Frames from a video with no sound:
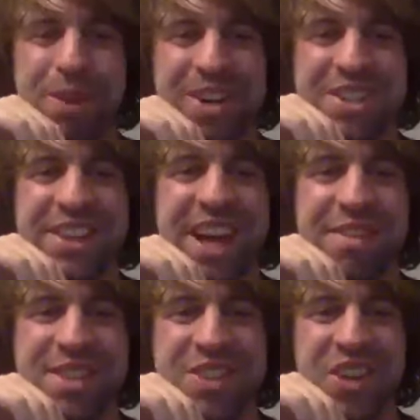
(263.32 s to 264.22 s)
box to the
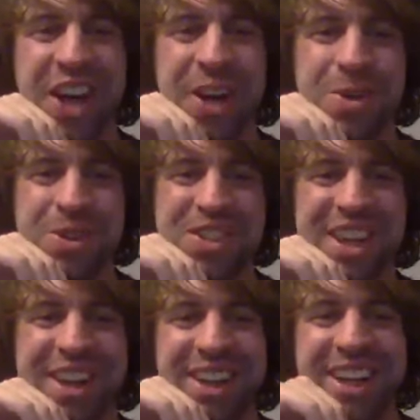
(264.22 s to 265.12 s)
Everton journalist and
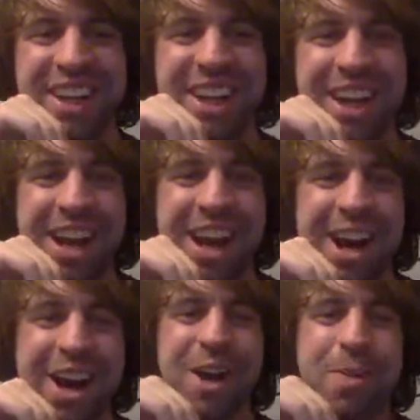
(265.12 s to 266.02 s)
said,
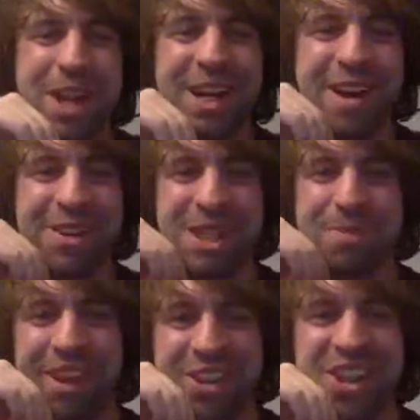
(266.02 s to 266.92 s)
I hope you know how to
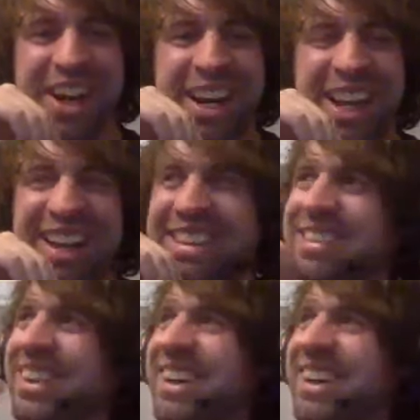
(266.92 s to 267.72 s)
spell shite, lads.